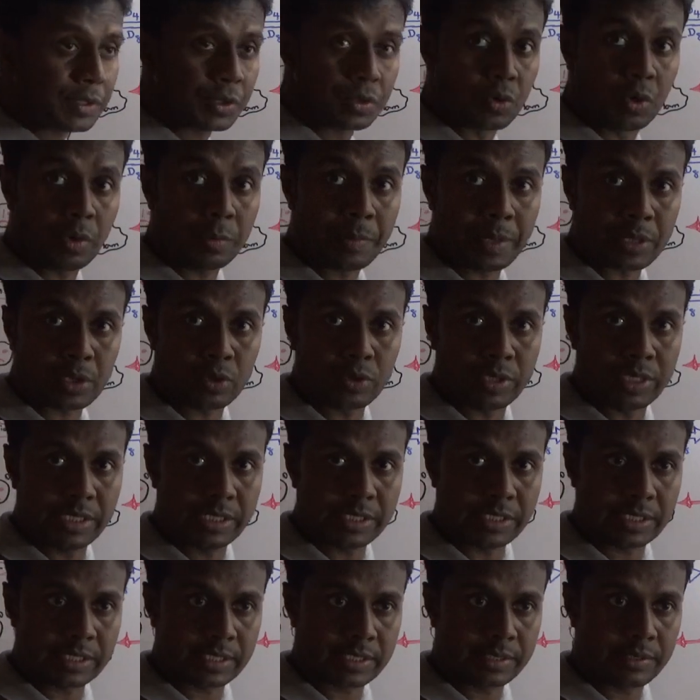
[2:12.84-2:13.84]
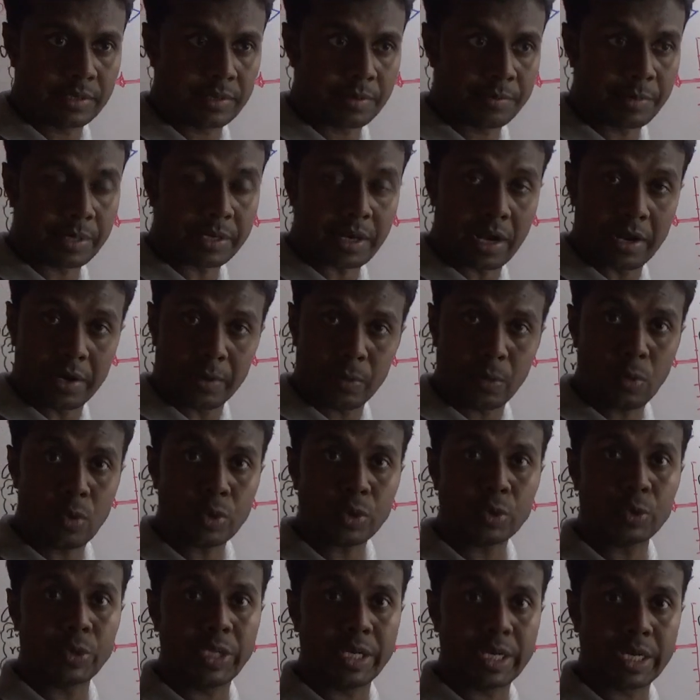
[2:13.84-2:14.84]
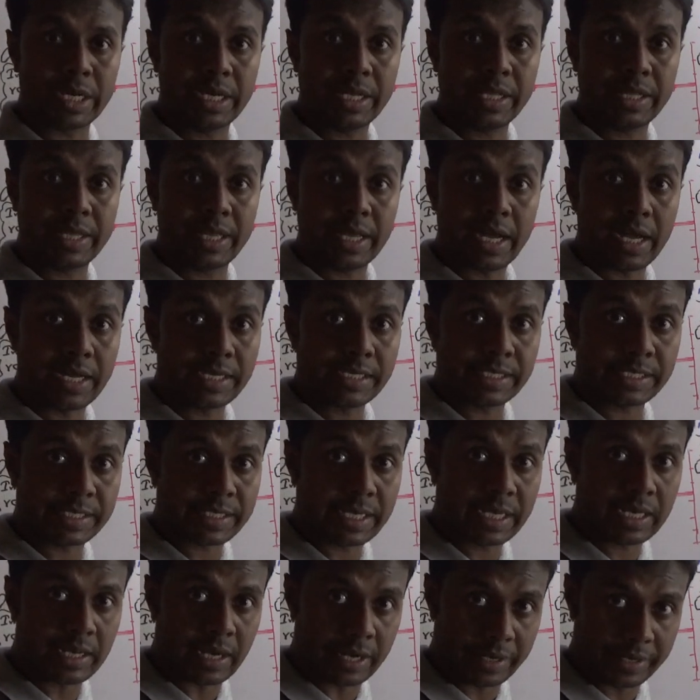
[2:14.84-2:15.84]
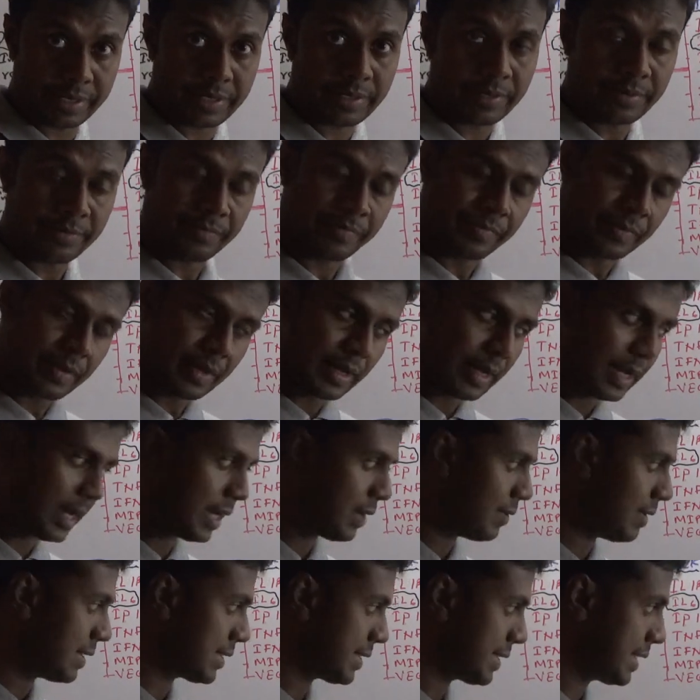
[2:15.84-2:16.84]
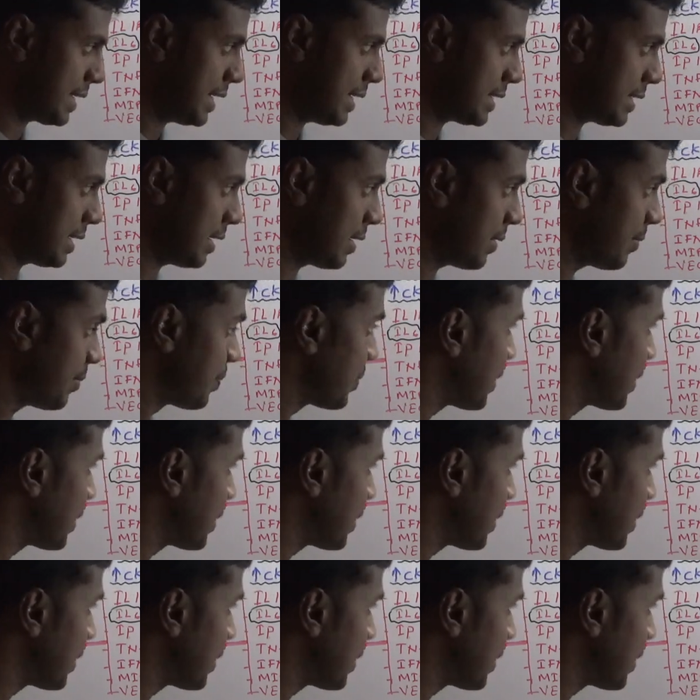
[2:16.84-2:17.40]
storm pathogenesis. But unfortunately, they are still under investigation.